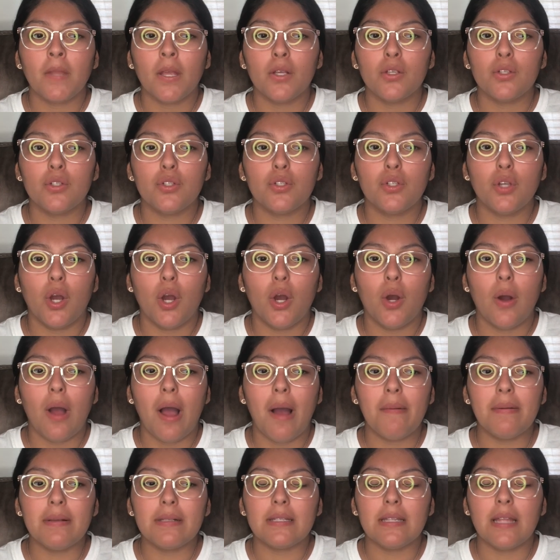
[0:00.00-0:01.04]
So
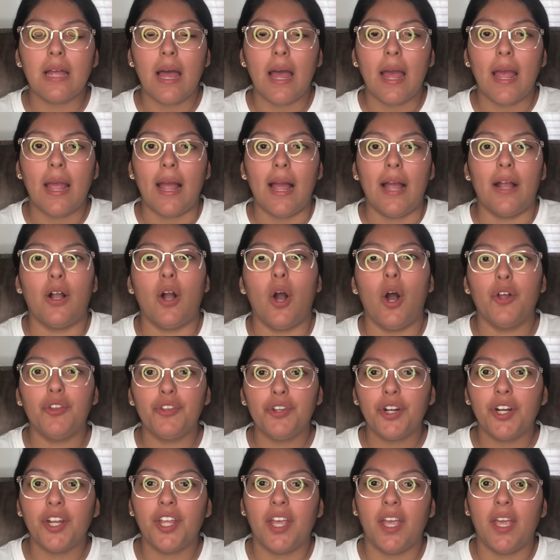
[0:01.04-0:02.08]
I was like, I called
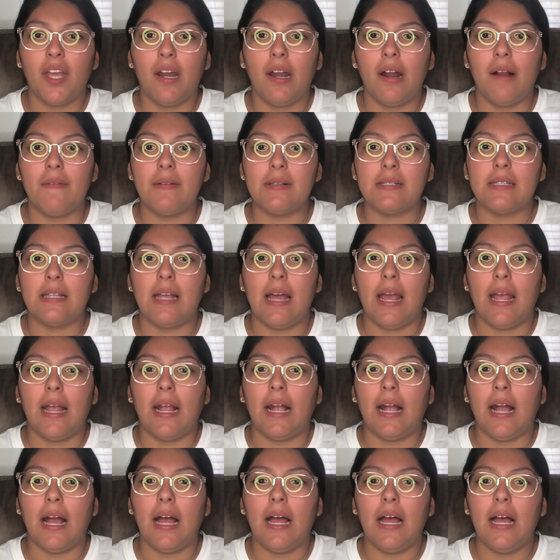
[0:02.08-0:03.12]
her again and I was
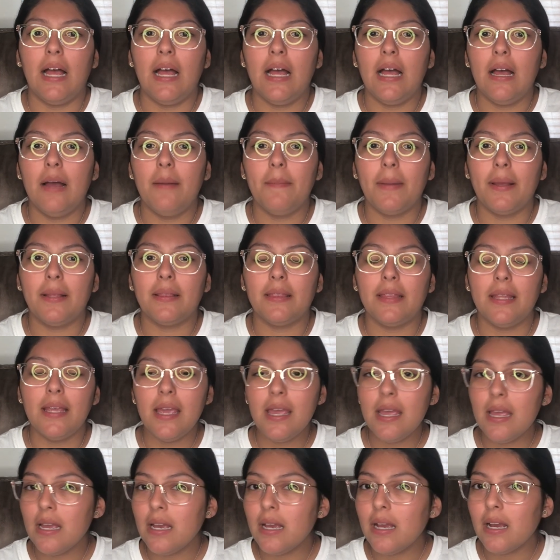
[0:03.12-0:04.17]
like, I
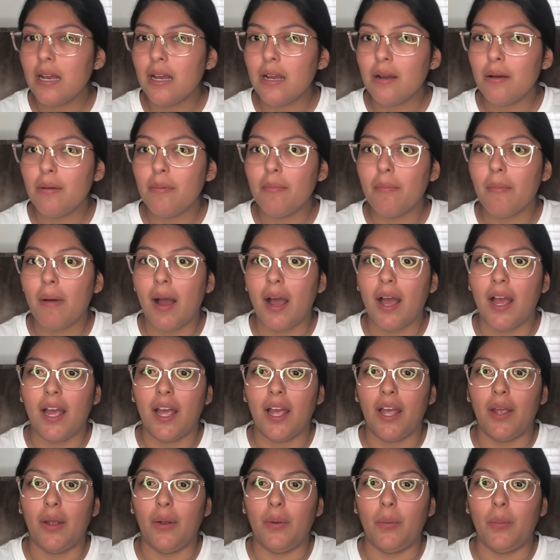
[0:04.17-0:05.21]
think
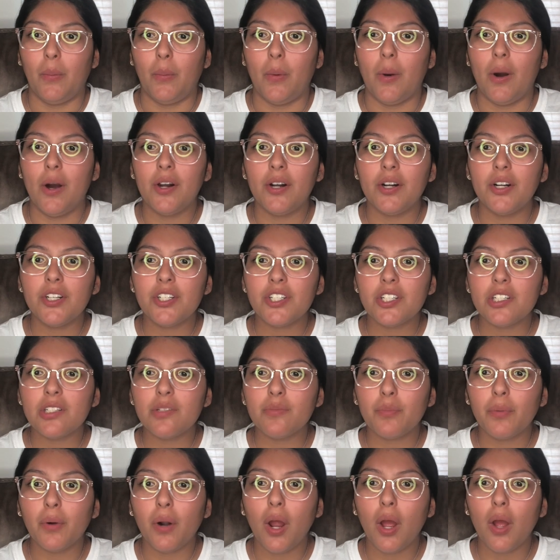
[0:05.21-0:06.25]
my water
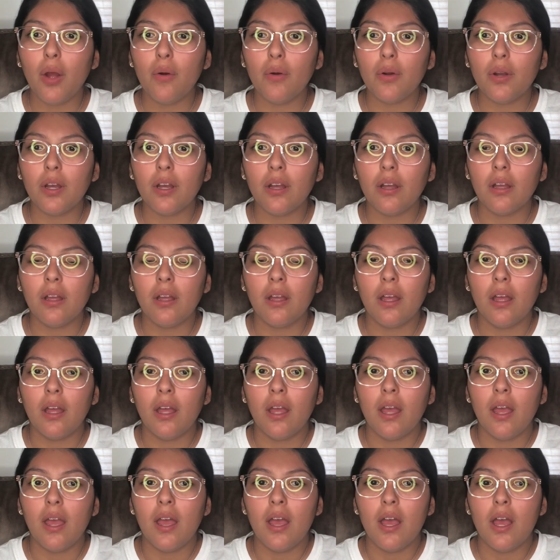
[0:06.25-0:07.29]
just broke.
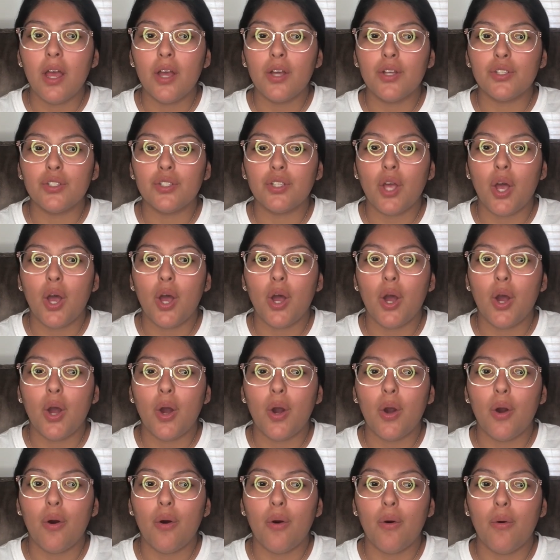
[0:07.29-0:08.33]

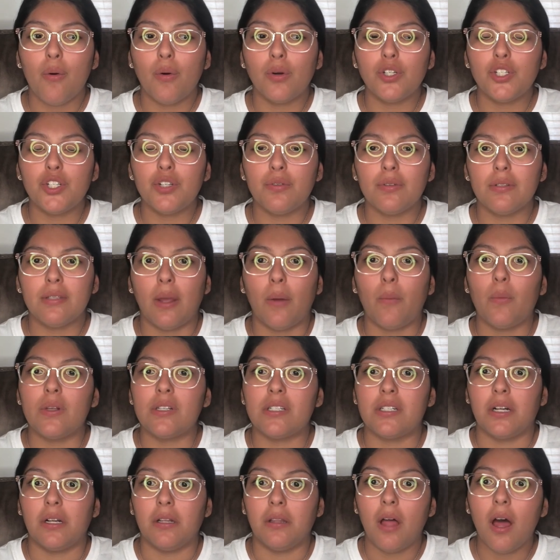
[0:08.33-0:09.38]
So she was like, was
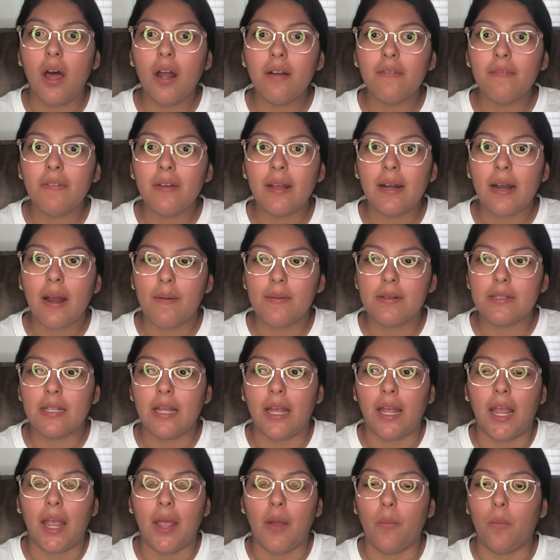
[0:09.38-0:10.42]
it a lot of it? And I was
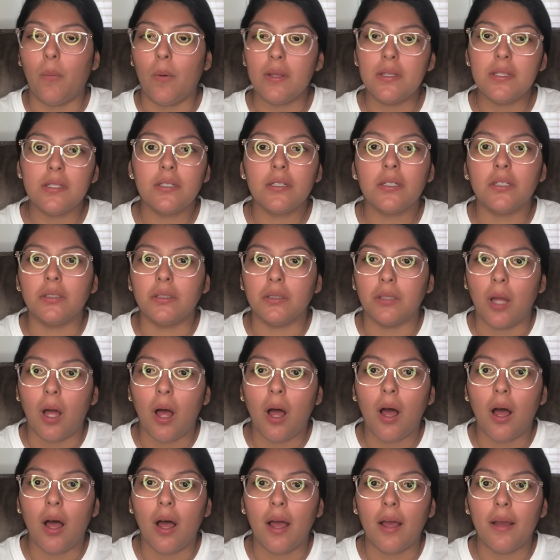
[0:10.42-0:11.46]
like, it wasn't a
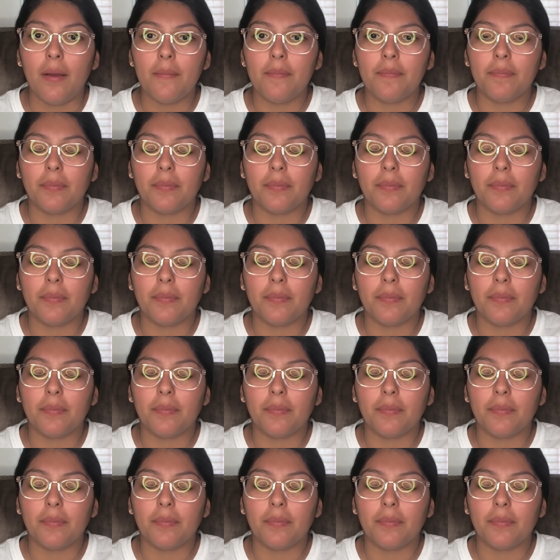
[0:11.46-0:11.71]
lot.